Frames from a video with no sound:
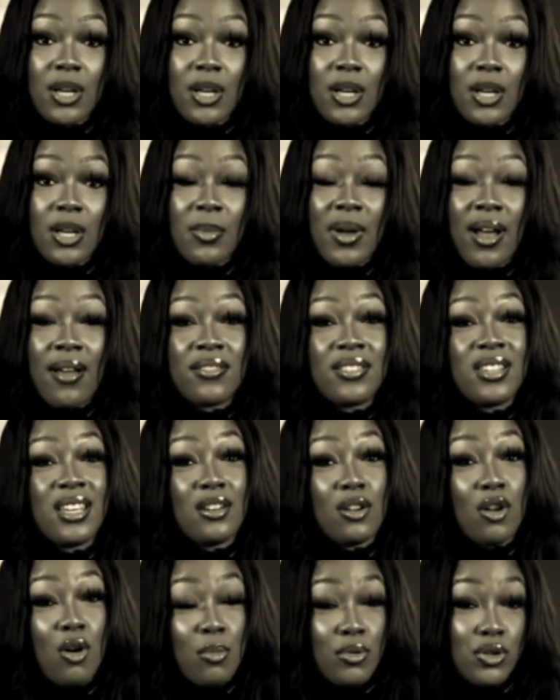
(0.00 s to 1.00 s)
Trend
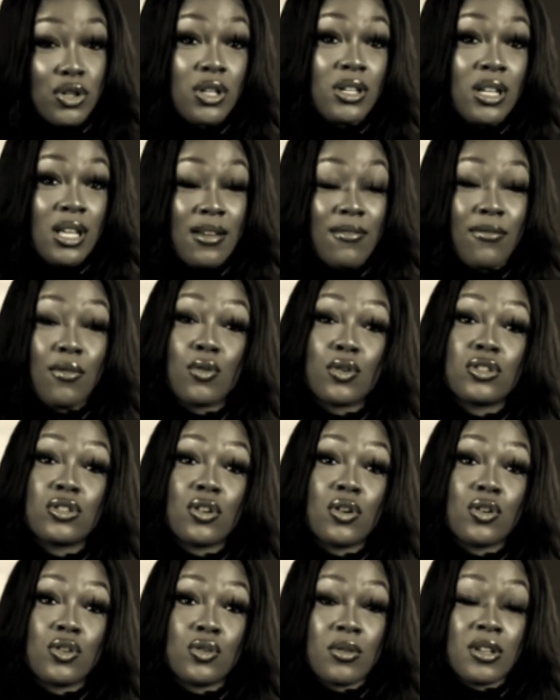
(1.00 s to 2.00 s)
Central, and
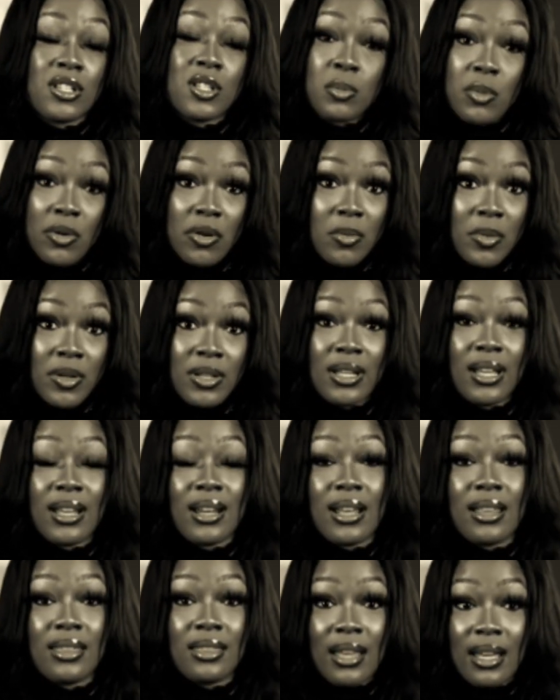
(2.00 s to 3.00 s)
it was
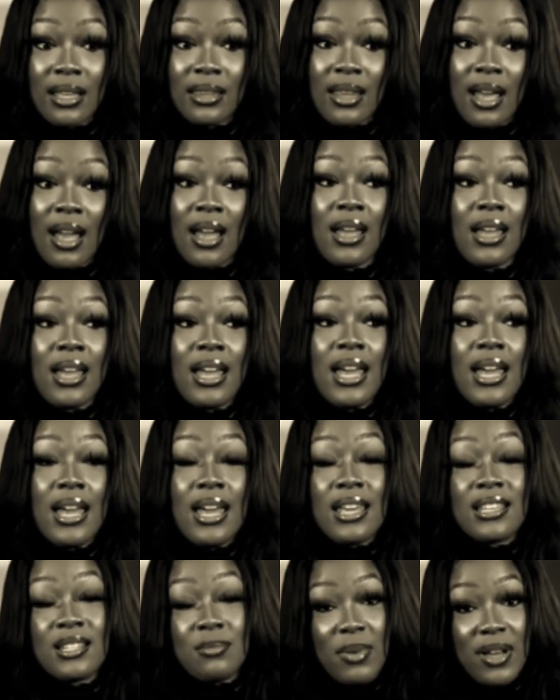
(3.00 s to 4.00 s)
entertaining.
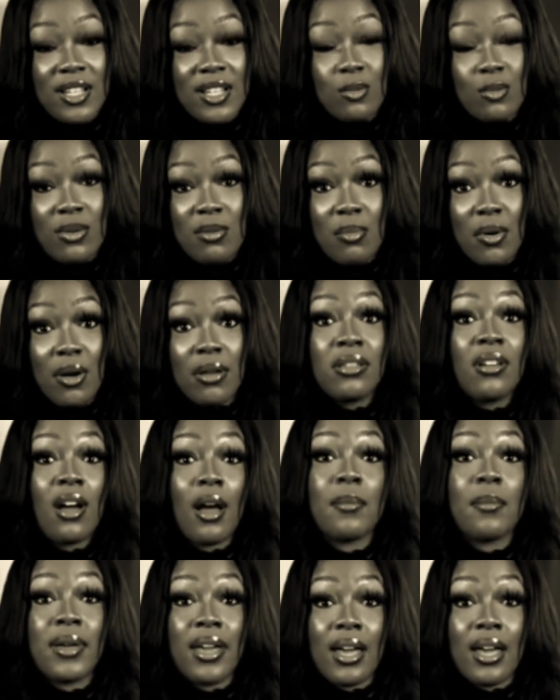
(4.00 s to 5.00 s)
Um, I do
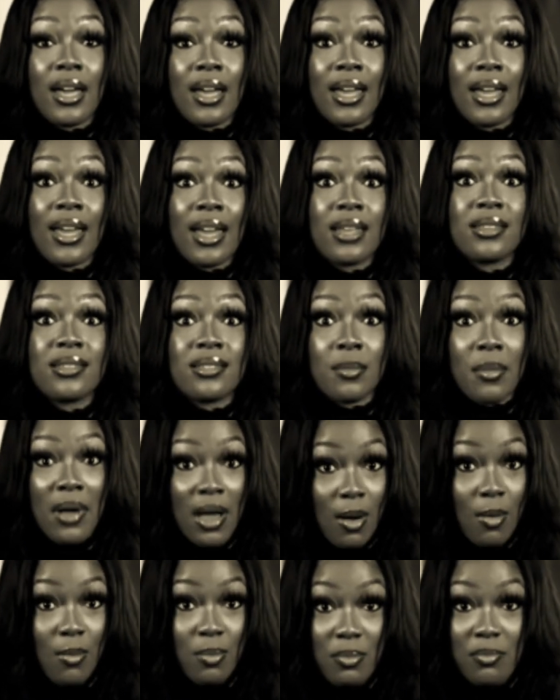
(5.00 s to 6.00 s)
watch a few of their
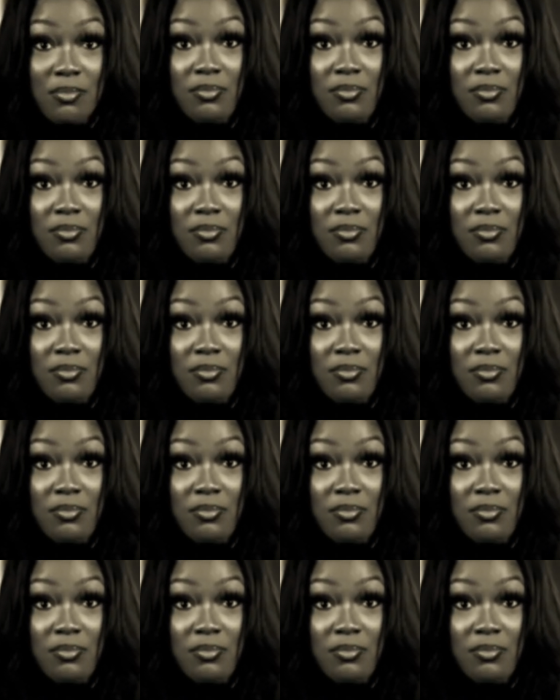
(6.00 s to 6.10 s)
content,